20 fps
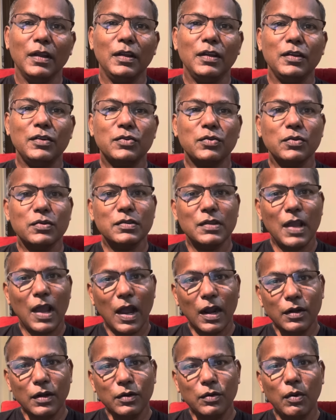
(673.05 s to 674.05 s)
He chose the
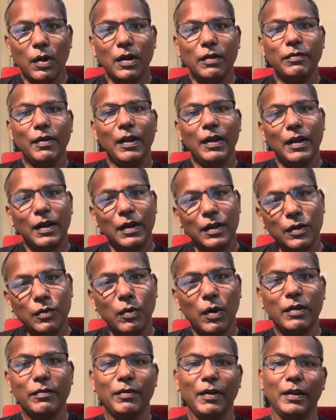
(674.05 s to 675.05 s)
unqualified and He
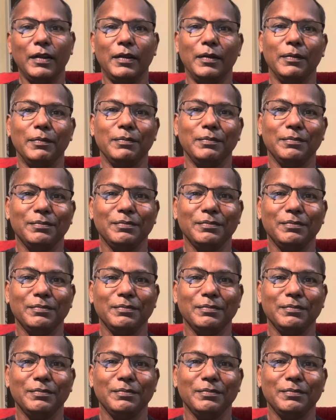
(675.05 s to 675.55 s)
qualified them.